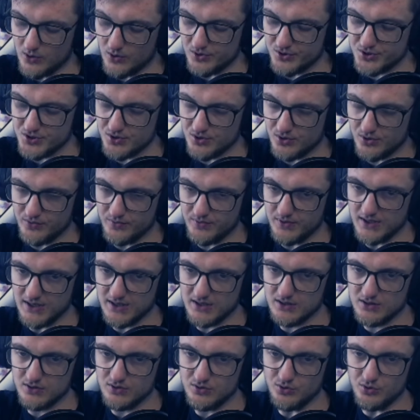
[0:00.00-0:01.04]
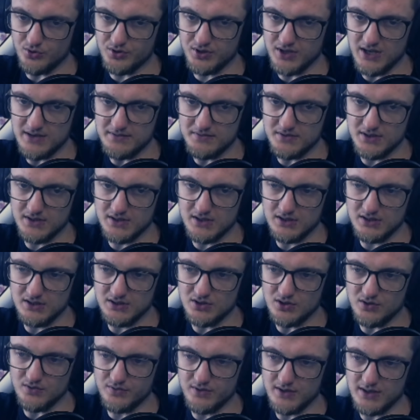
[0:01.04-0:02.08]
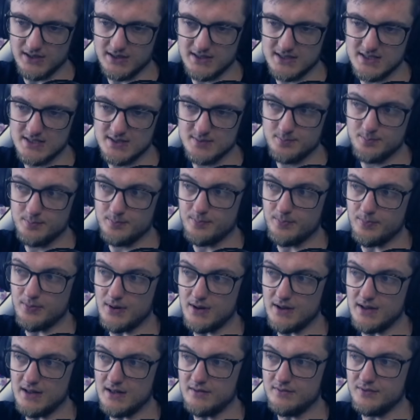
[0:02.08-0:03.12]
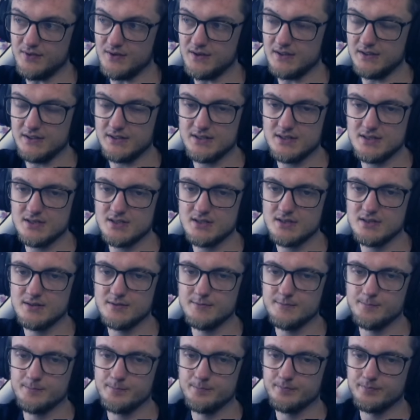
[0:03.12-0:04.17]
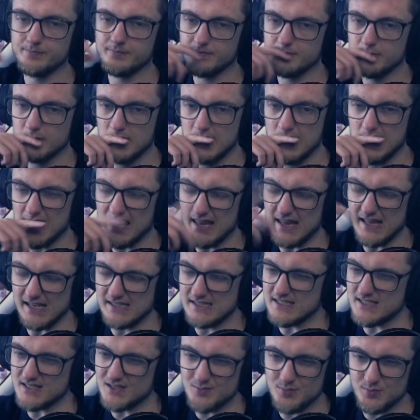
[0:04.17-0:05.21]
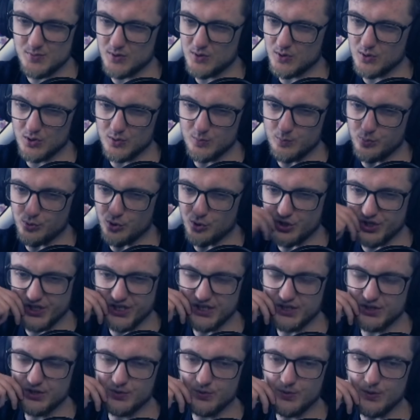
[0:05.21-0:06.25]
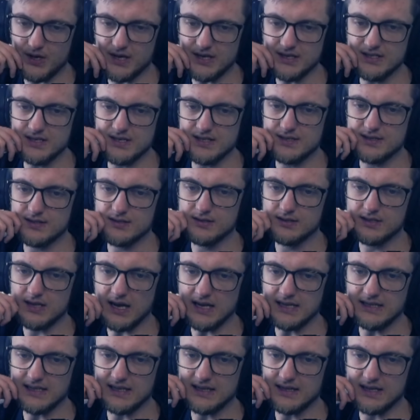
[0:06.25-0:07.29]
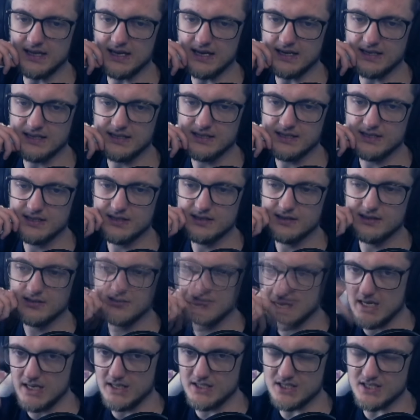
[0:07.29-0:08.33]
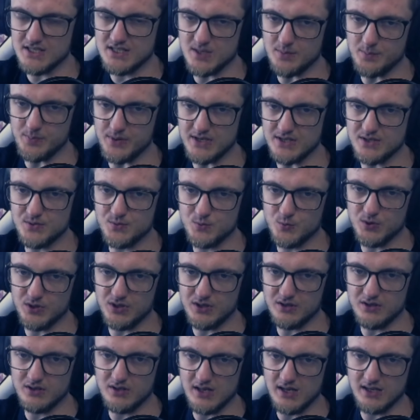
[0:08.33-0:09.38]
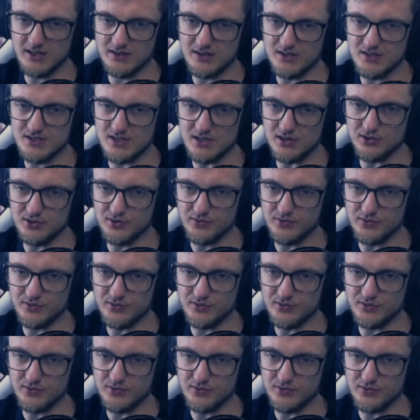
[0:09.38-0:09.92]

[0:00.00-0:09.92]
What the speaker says: also of, like, not having enough, like, spell things. Like, this proccing twice is kinda nice. It just depends whether, like, there's a